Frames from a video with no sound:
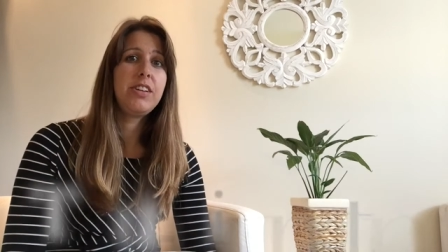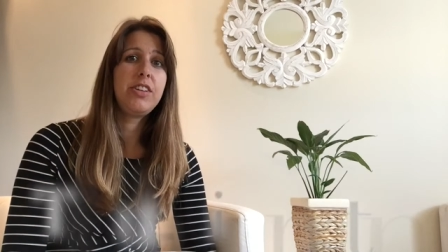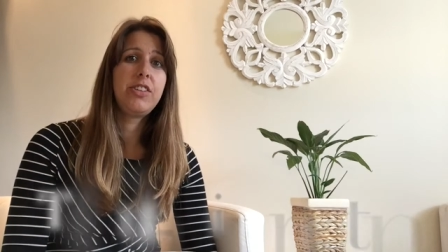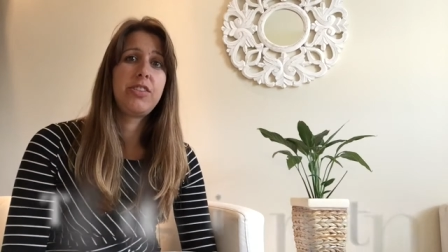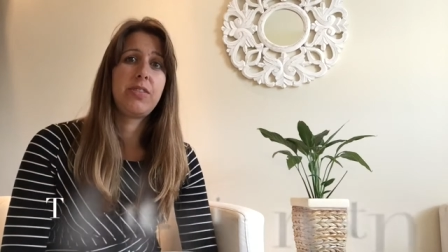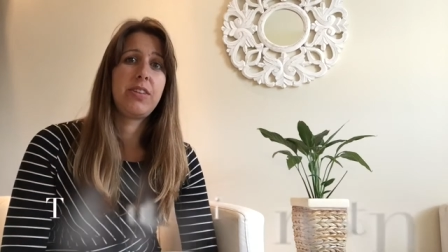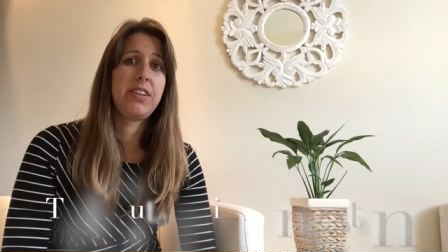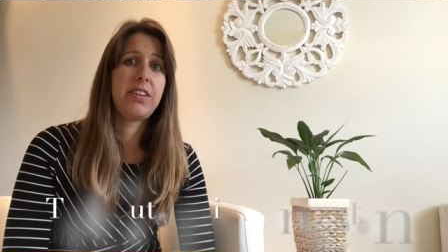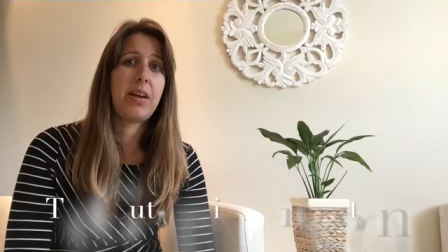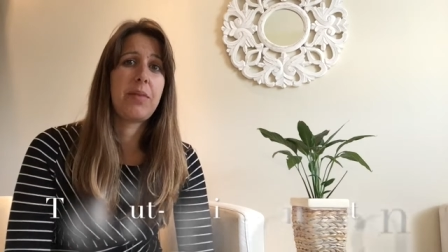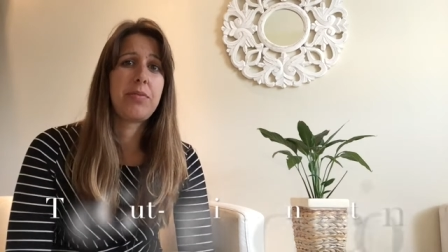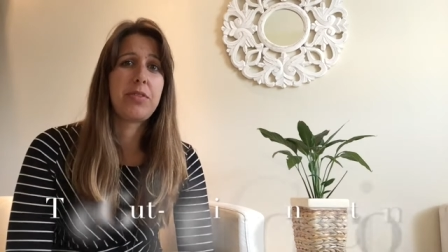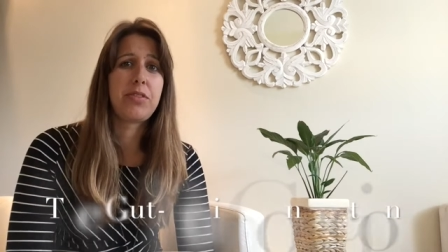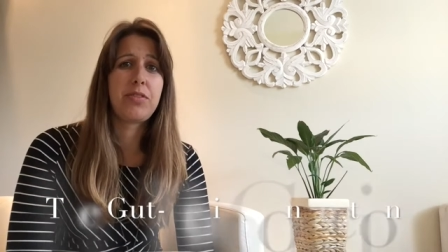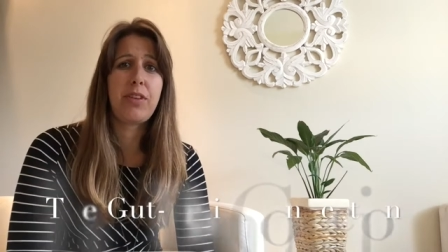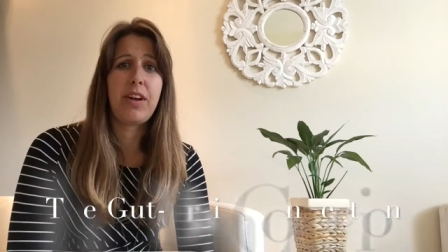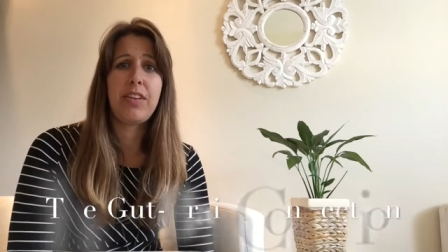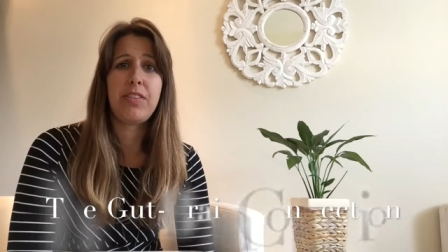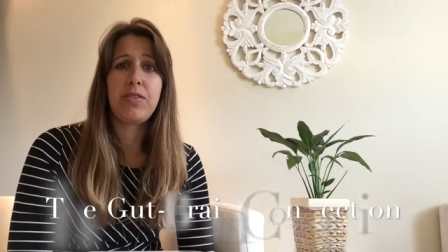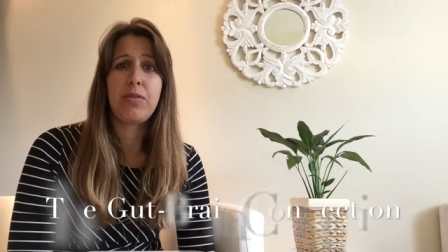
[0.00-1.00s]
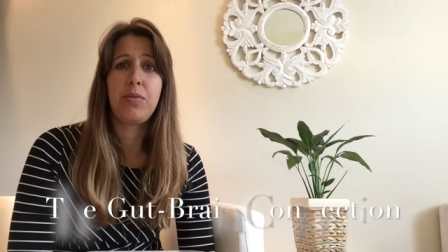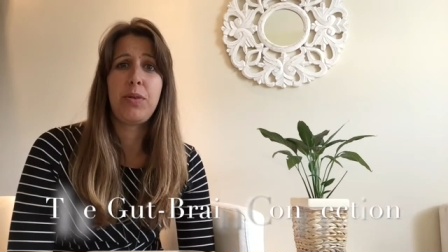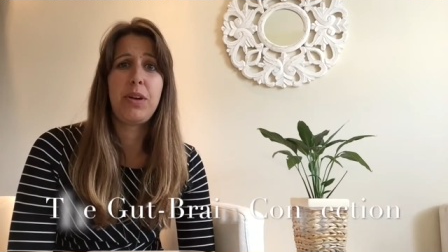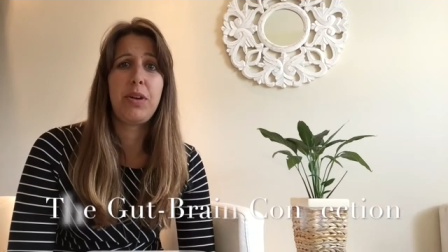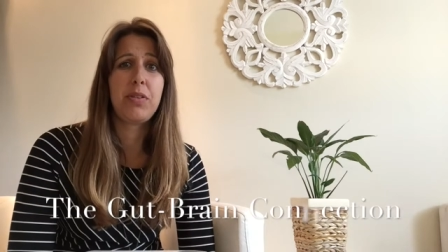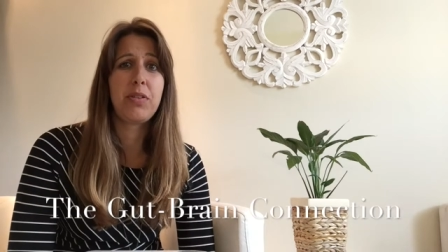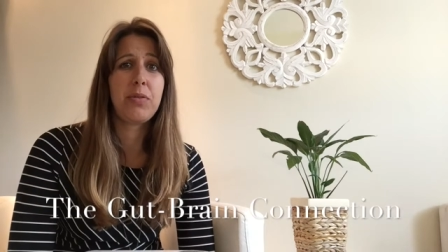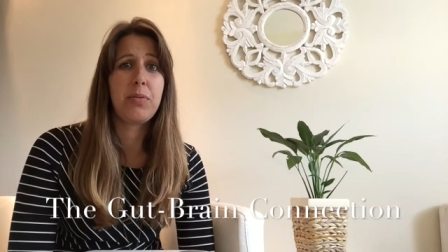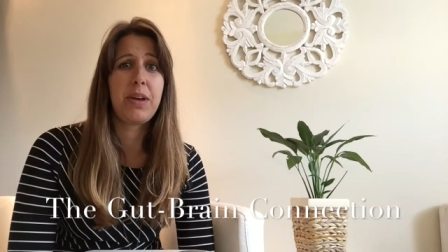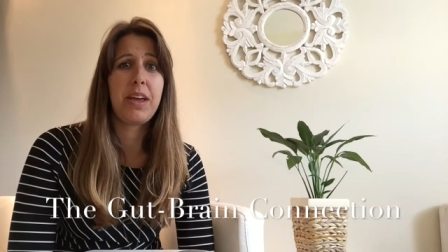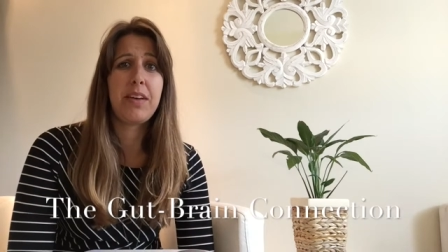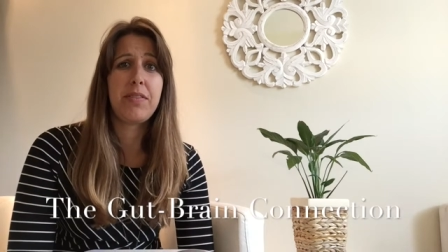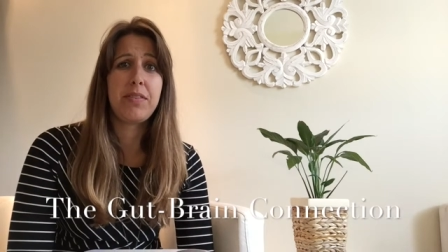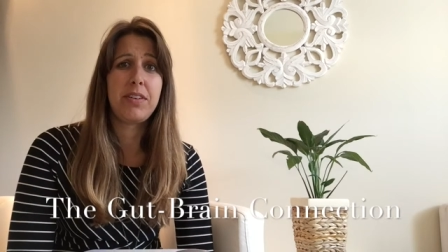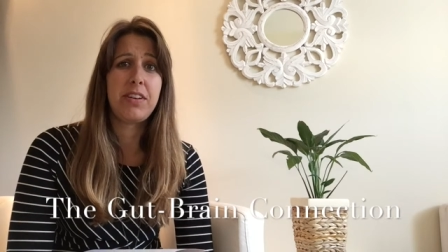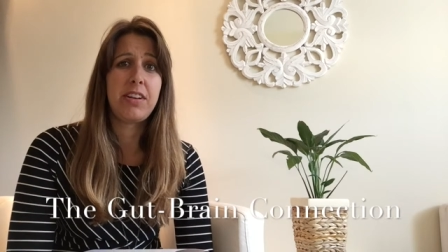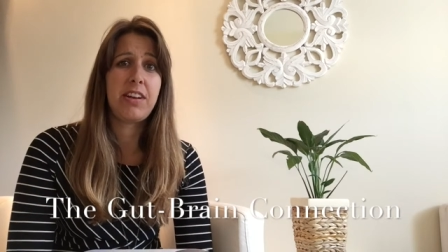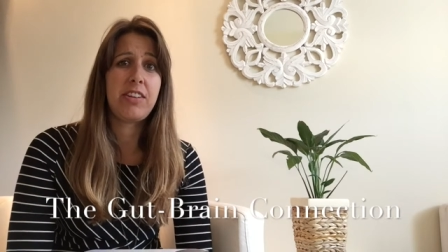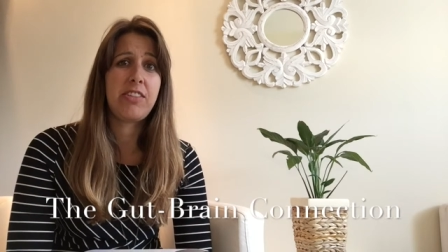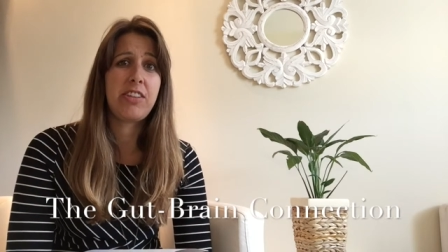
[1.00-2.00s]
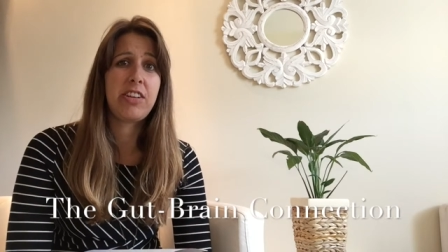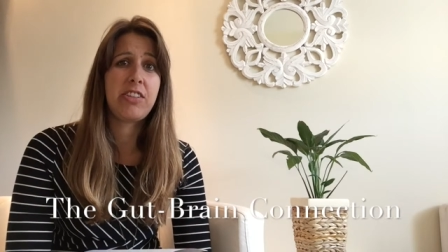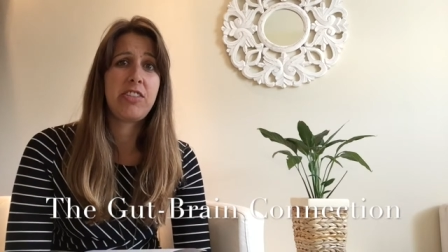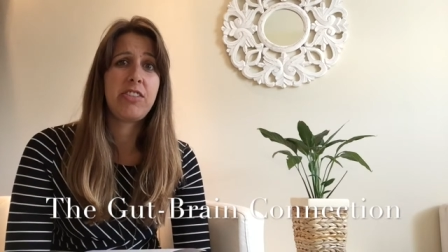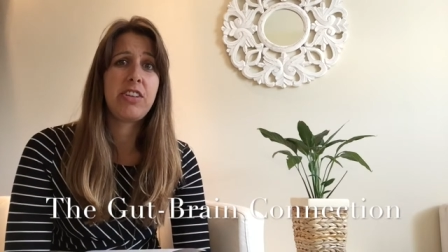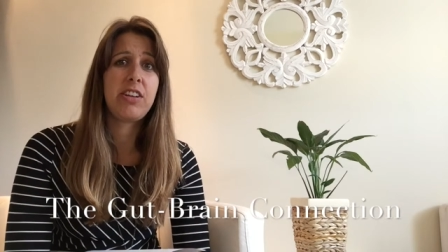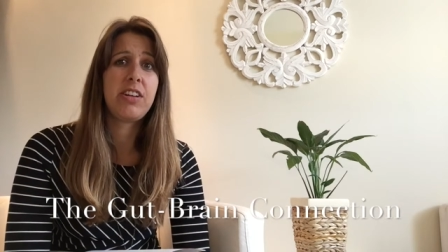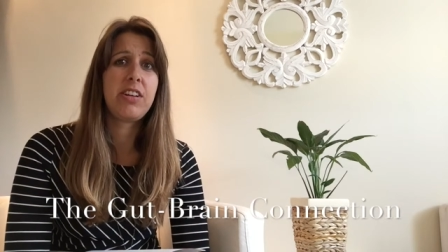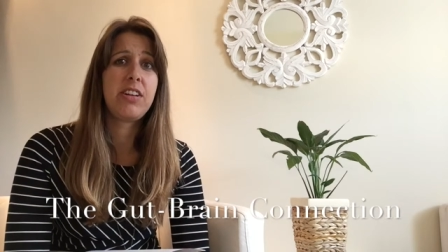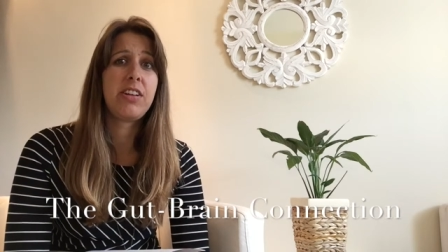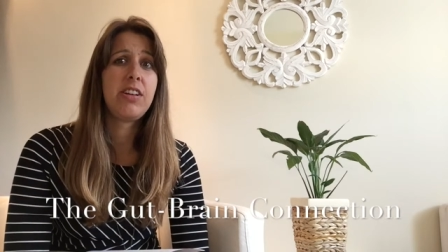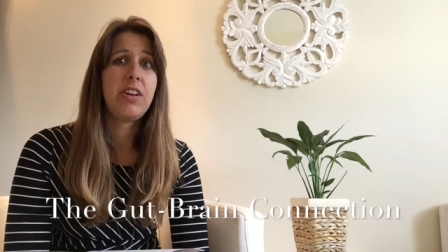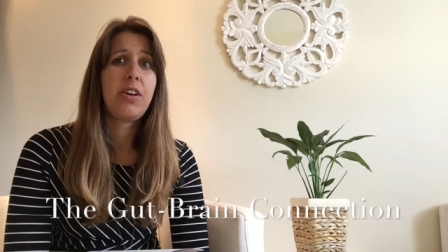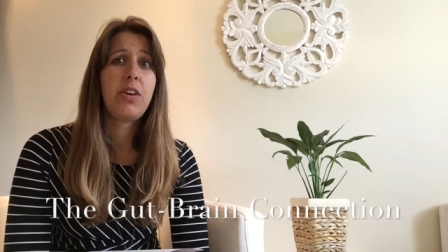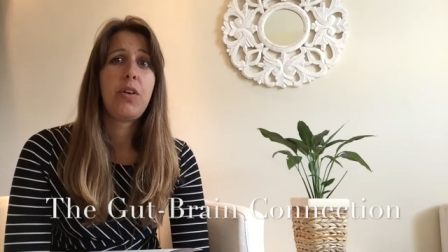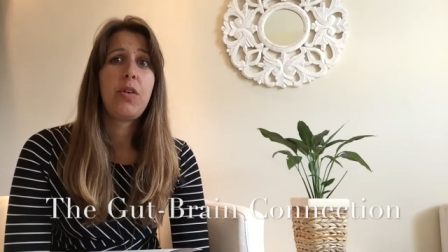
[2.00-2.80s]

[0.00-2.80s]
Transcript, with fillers: During times of stress, we know that we have indigestion,